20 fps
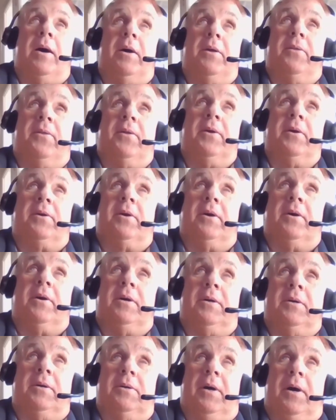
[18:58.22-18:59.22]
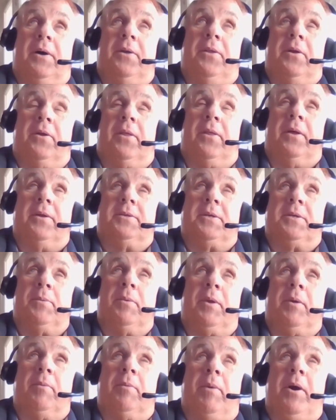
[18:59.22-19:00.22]
I think that's
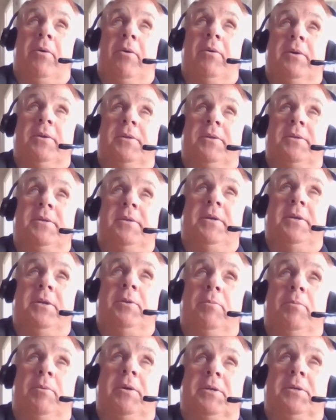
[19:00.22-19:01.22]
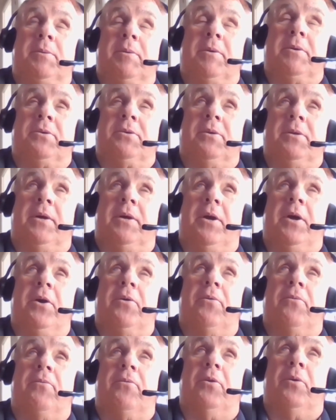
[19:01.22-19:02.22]
something parents need to be especially
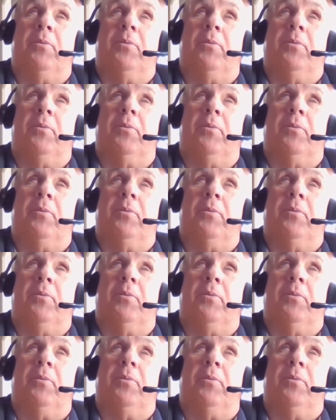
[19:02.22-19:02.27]
careful